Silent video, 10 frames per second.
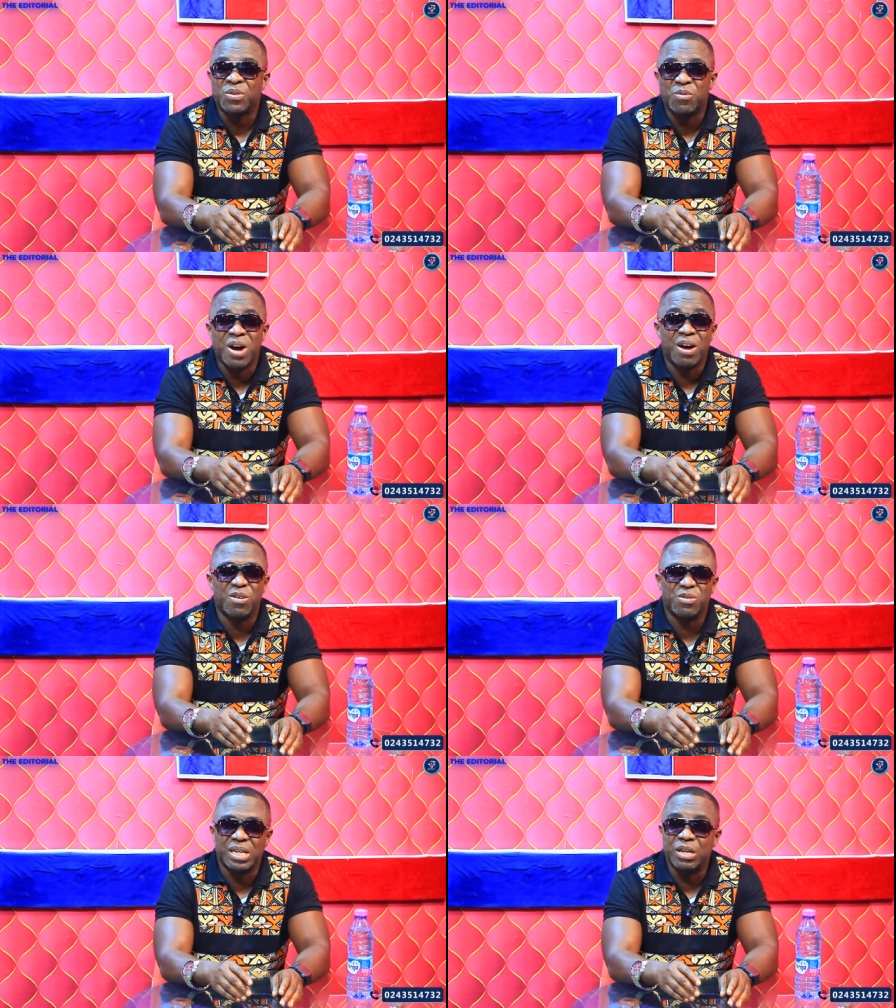
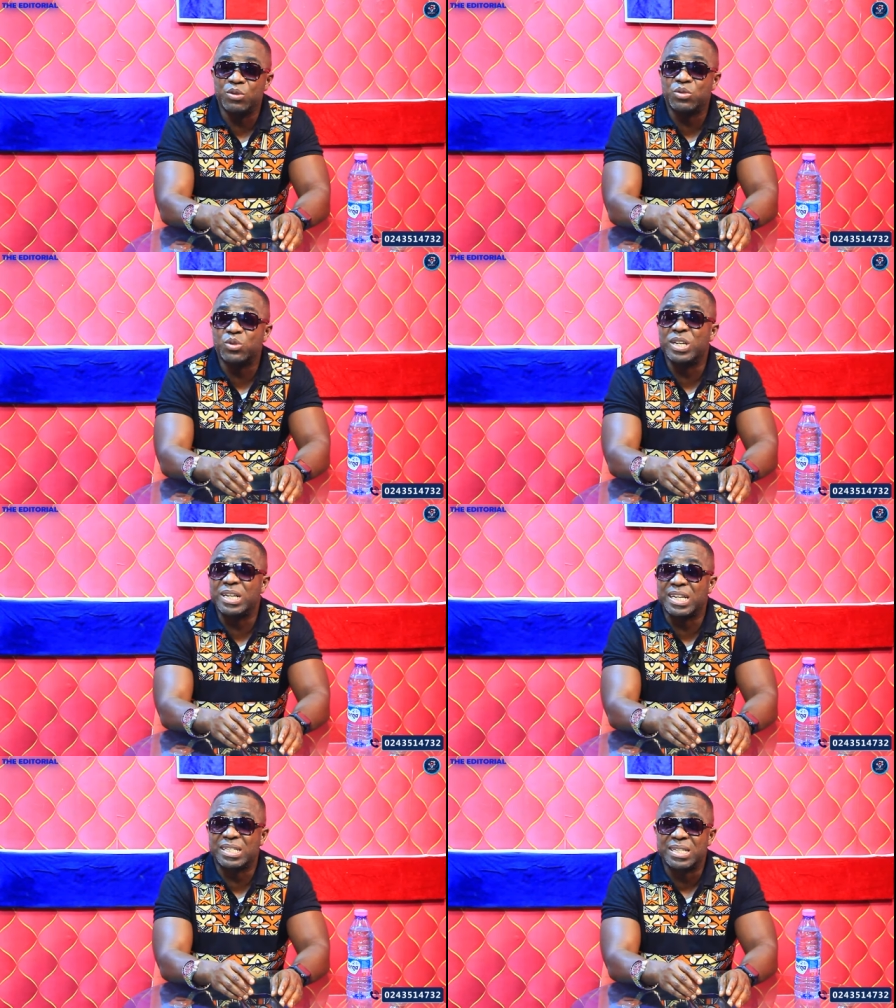Wow, he looks good
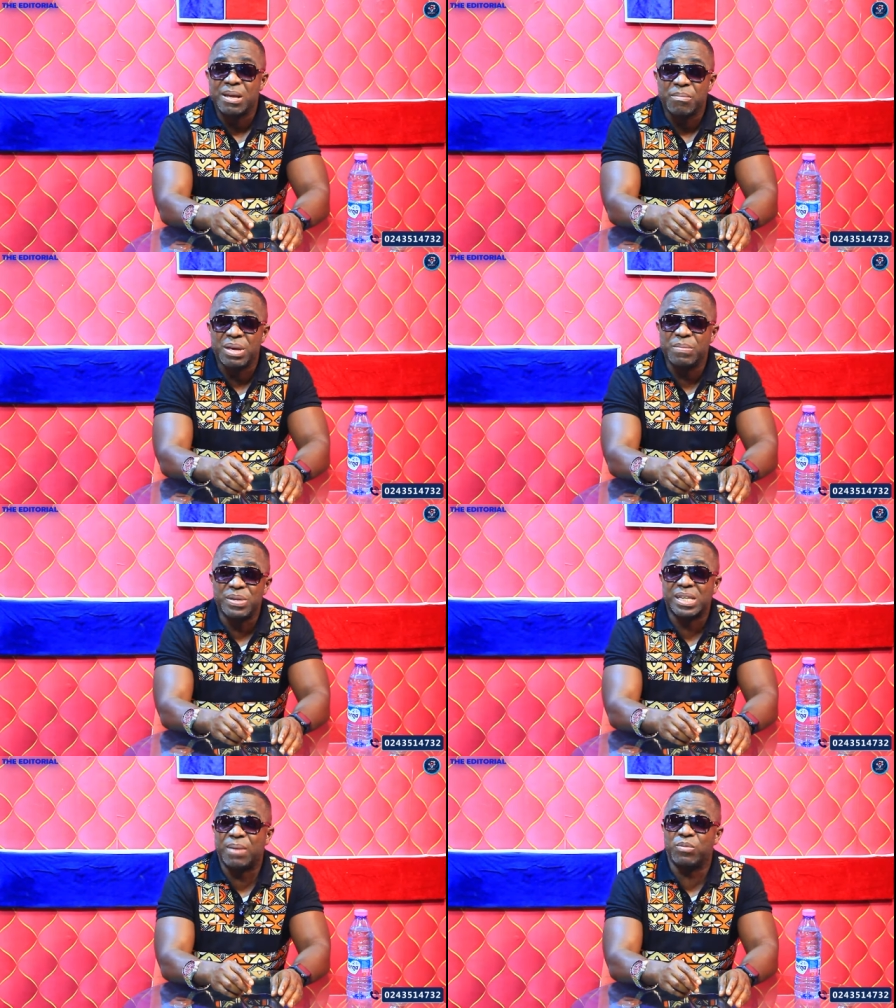in it.
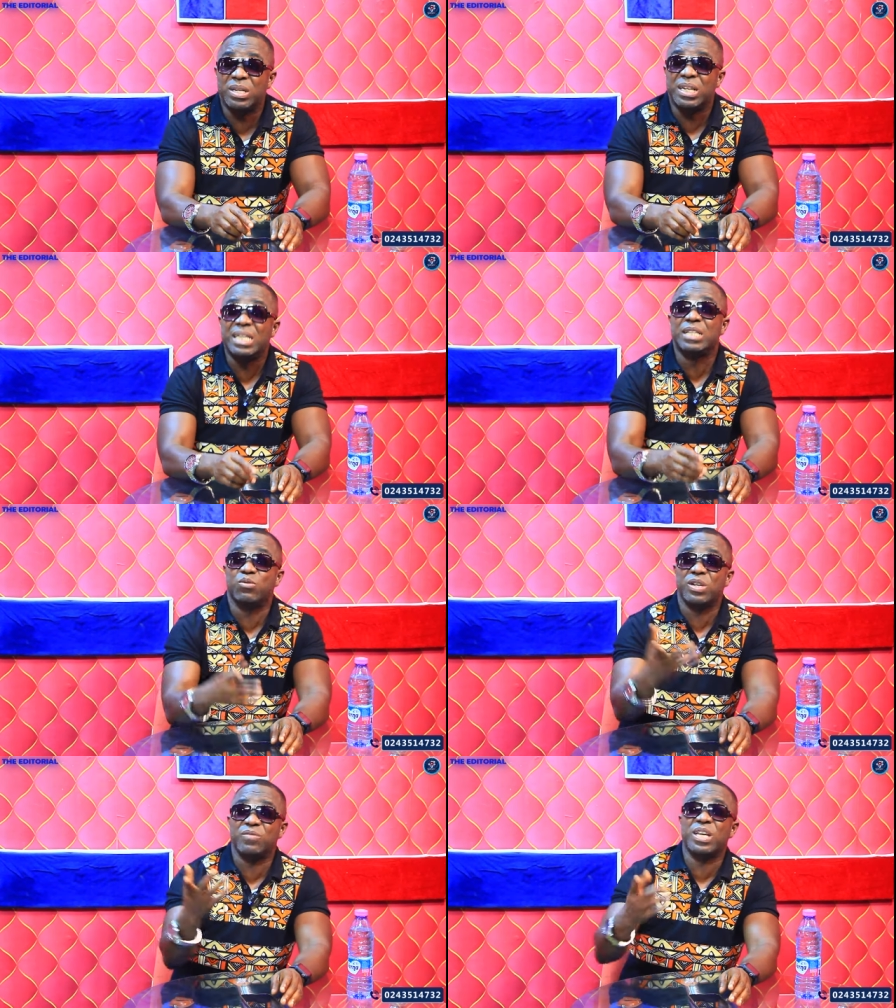Maybe some ladies
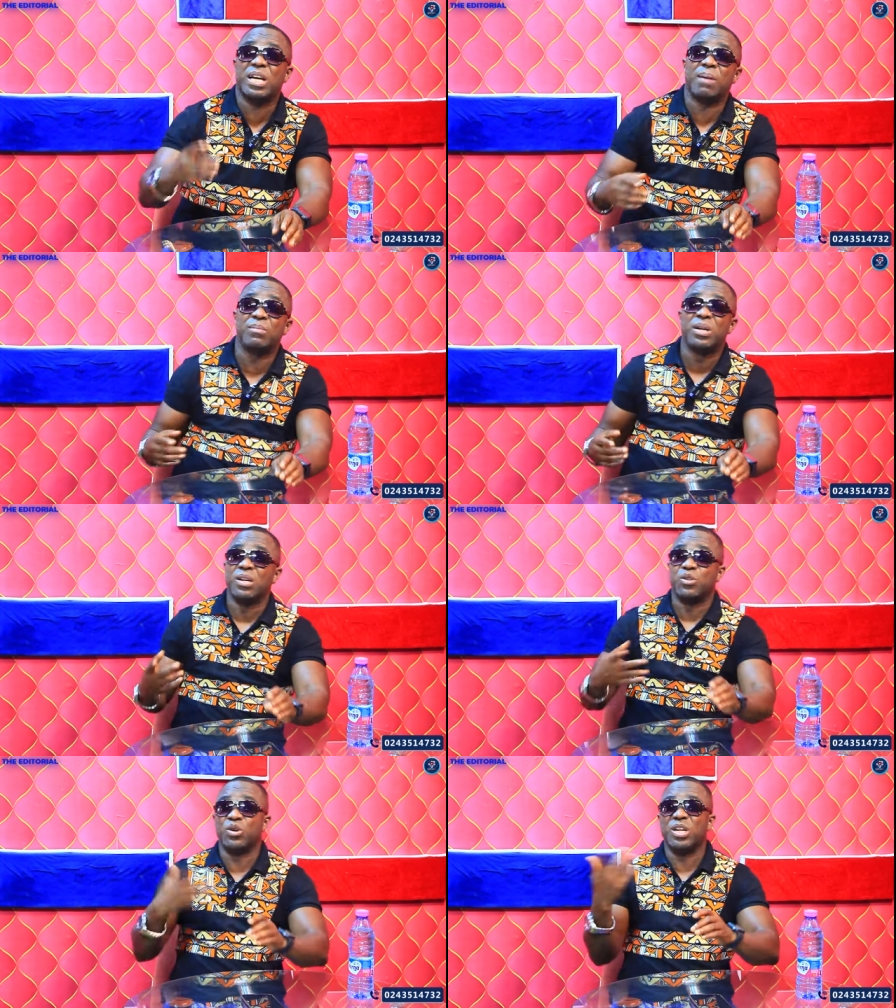would even come
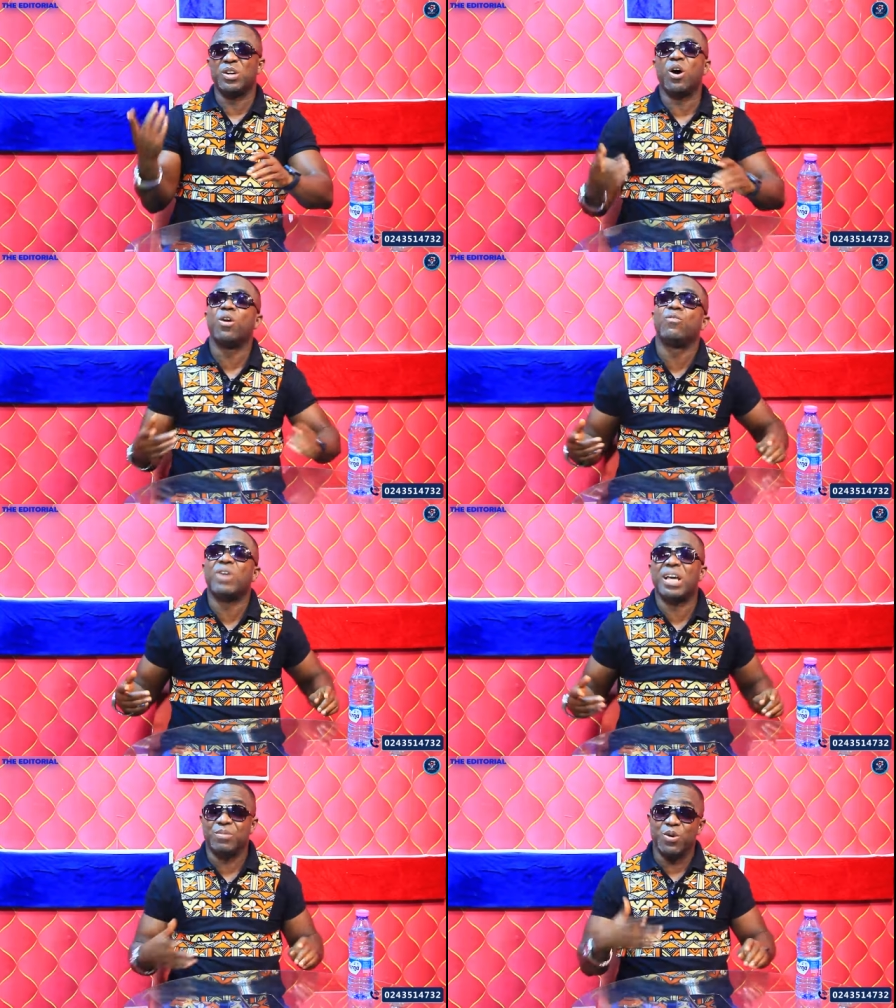drooling all over him.